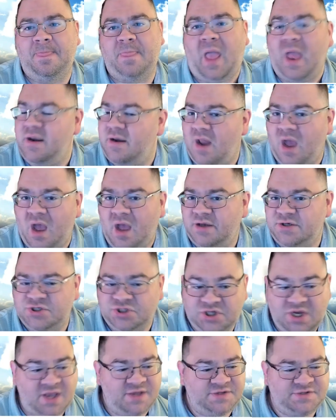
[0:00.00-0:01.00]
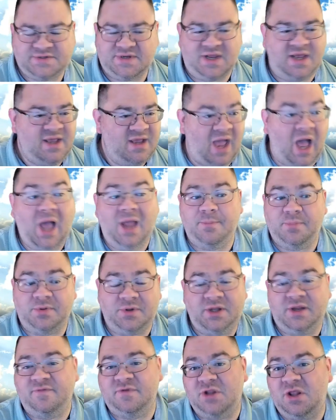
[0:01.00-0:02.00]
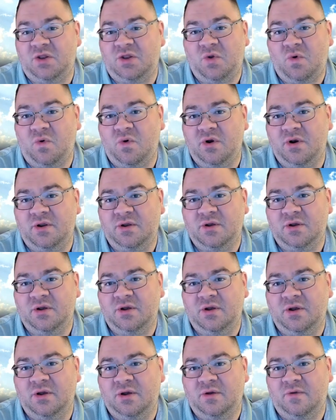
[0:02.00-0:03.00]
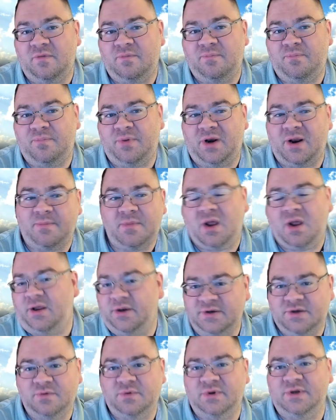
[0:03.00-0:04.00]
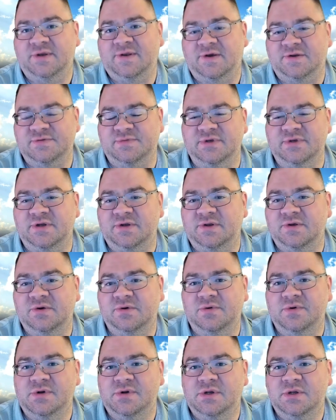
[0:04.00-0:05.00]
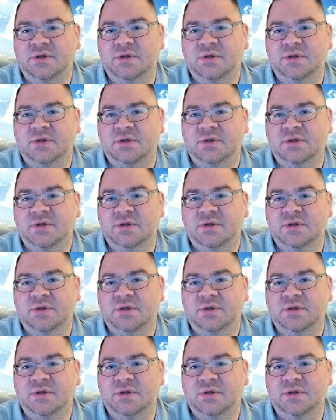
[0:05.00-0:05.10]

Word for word: And not just, I believe in the Lord, but I'm not going to do what he tells me to do.